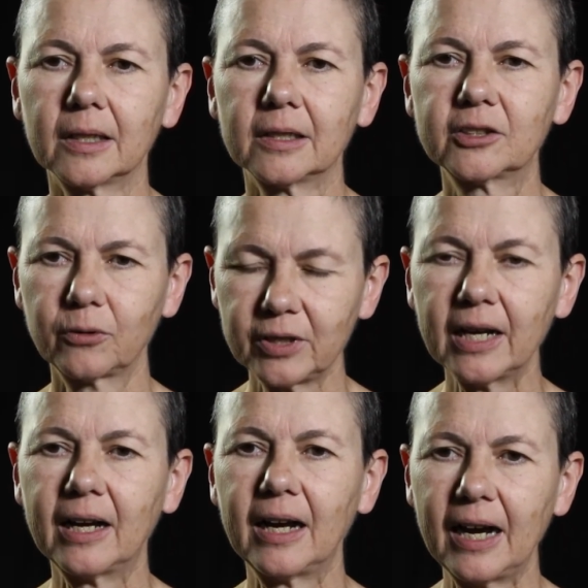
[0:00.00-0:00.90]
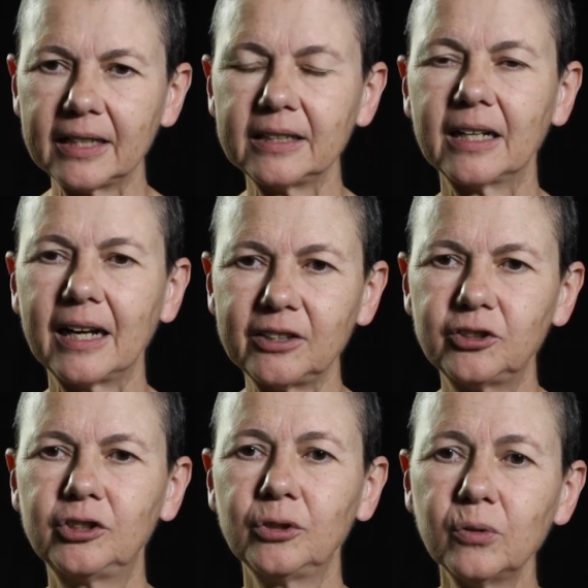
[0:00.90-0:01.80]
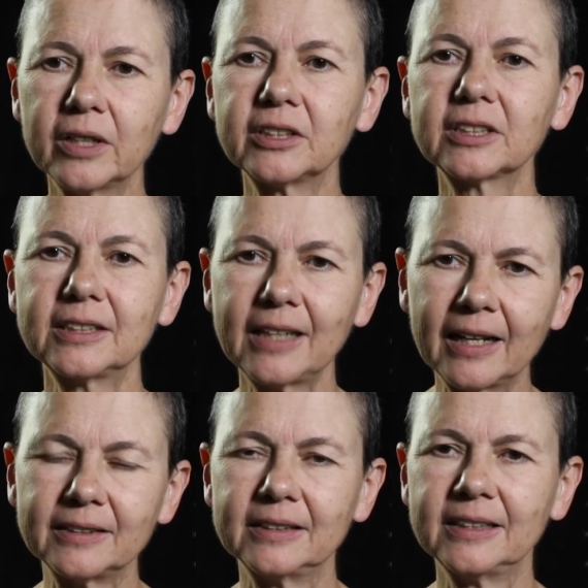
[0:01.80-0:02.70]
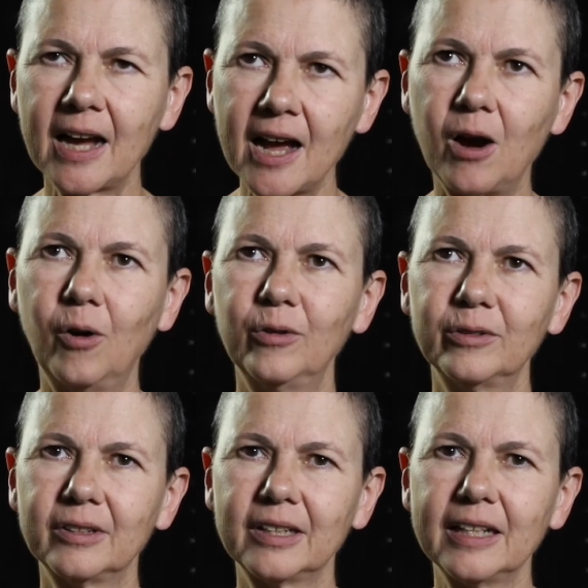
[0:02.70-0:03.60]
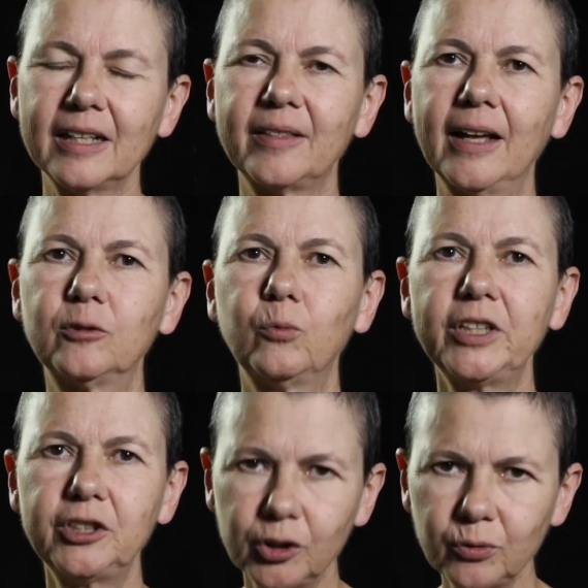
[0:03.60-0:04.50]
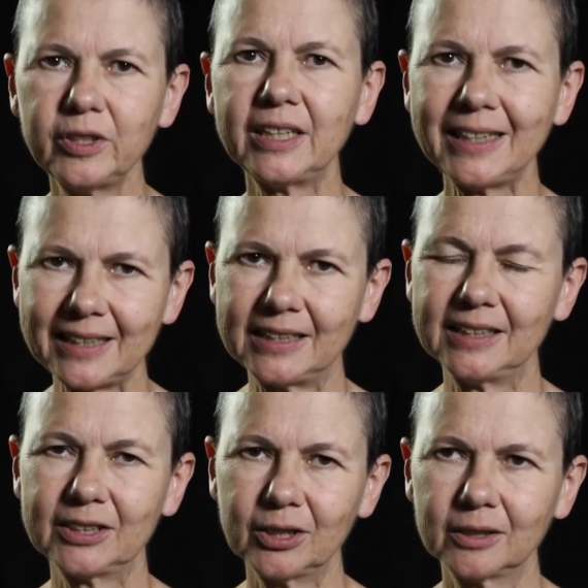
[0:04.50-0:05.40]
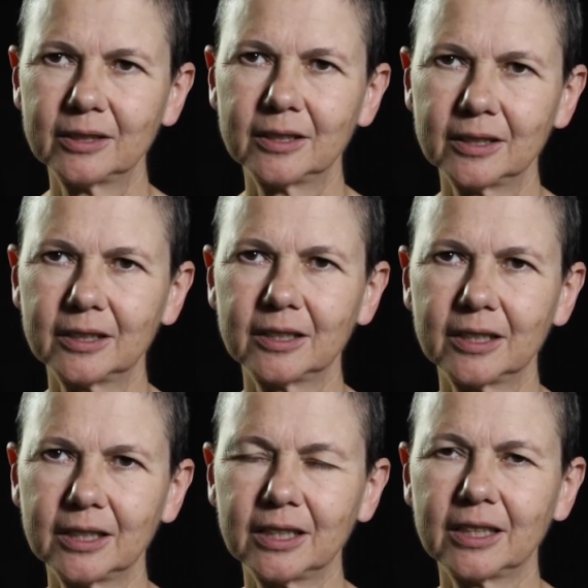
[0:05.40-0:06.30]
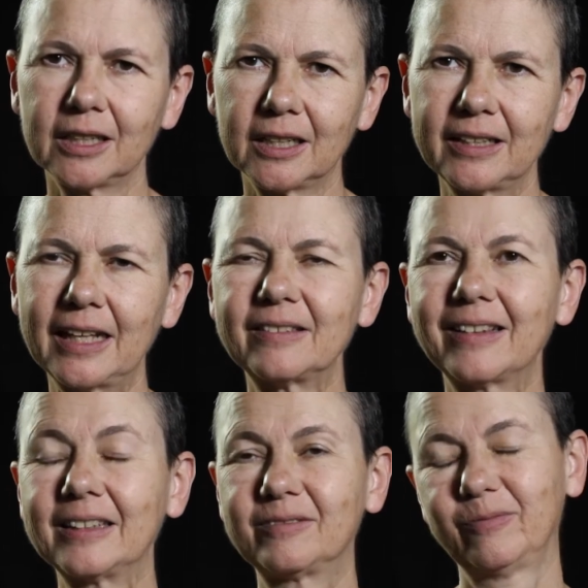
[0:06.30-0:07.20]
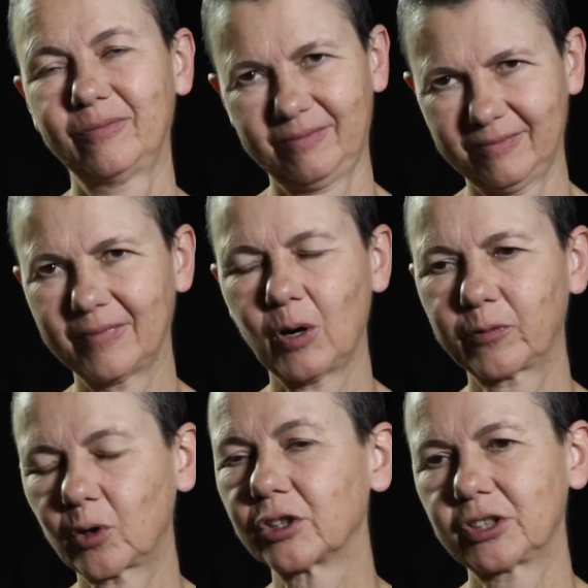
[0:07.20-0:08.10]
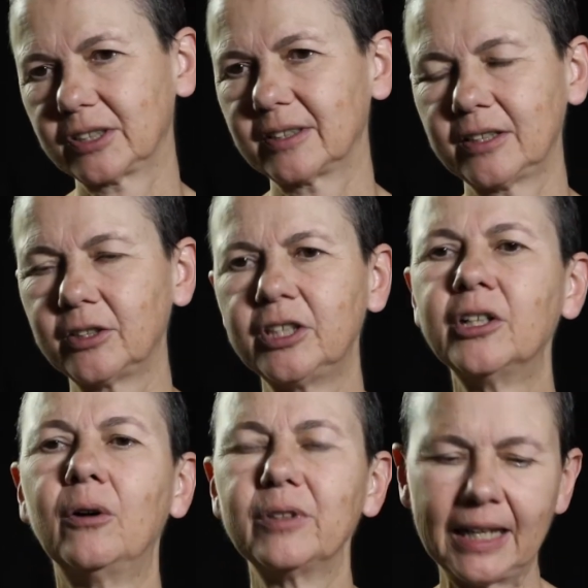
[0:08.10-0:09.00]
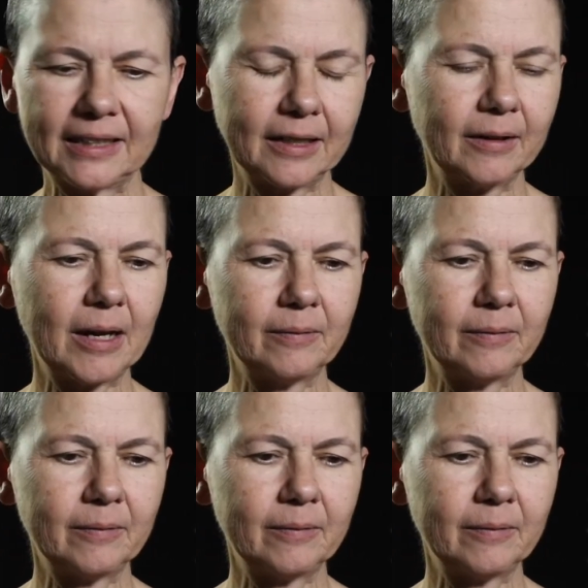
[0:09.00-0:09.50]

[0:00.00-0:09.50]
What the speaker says: so yeah, I do understand now that we do need that of course, you know, like,